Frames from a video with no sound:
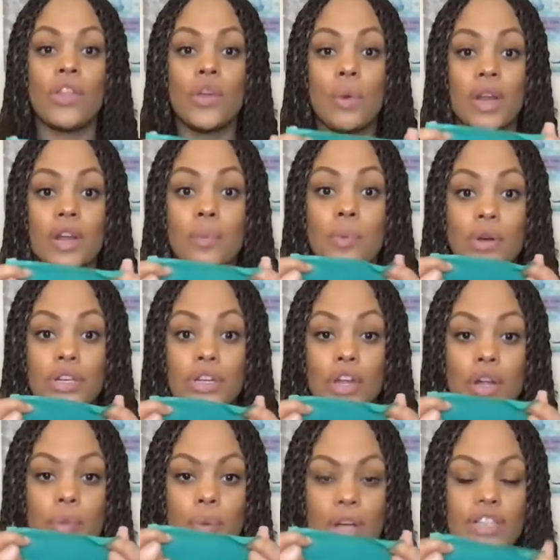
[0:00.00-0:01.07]
you want to put
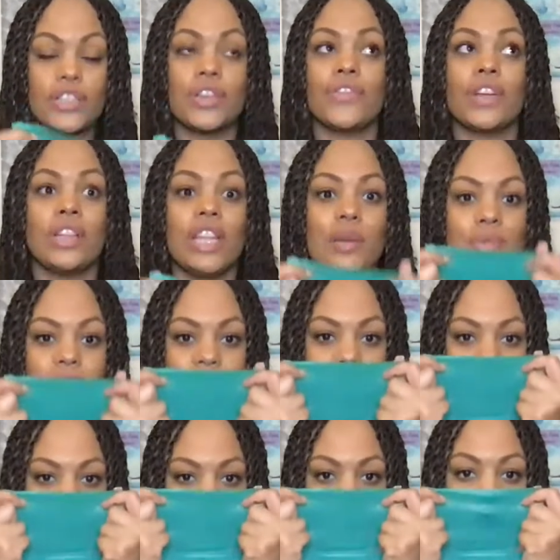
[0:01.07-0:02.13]
your pressure of your lips
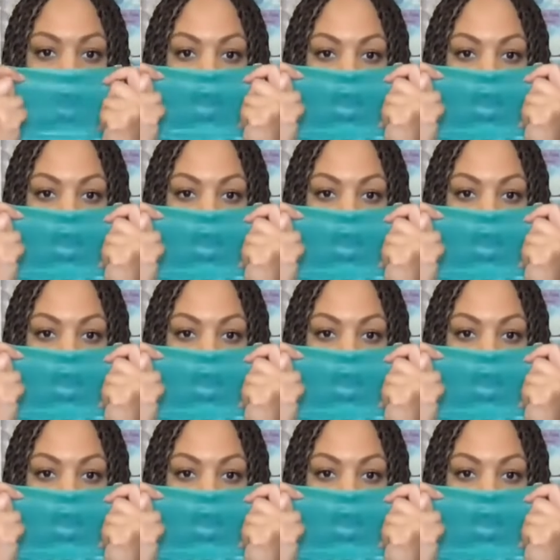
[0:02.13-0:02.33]
against it,